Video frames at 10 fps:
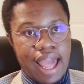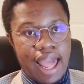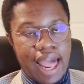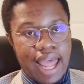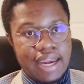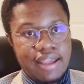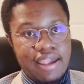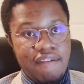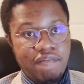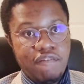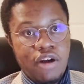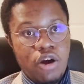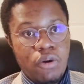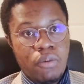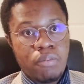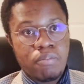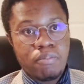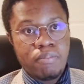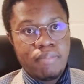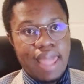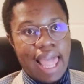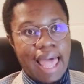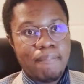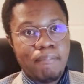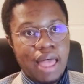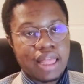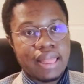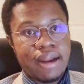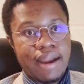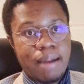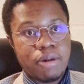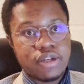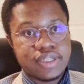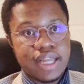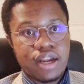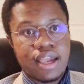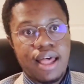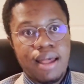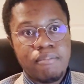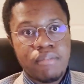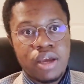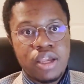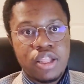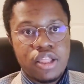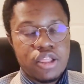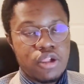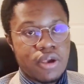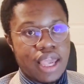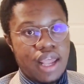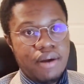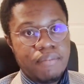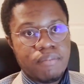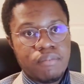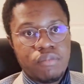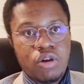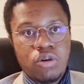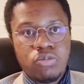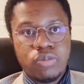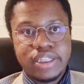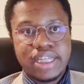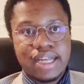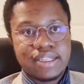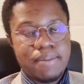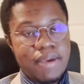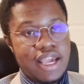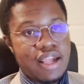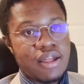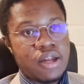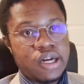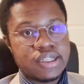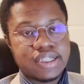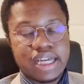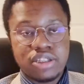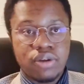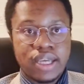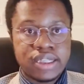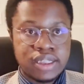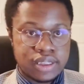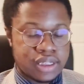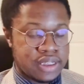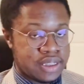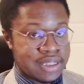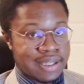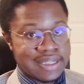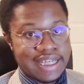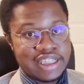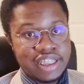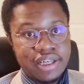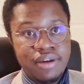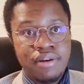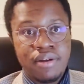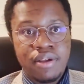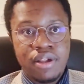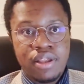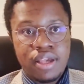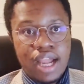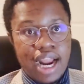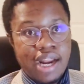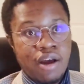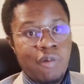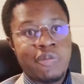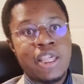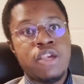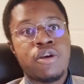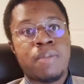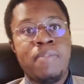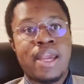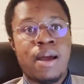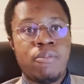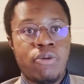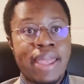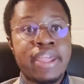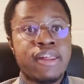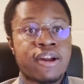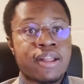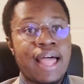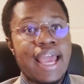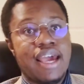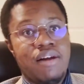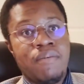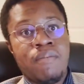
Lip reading: at info@montclairamherst.com. You can reach out to me, schedule a consultation, and hopefully you can become a regular client.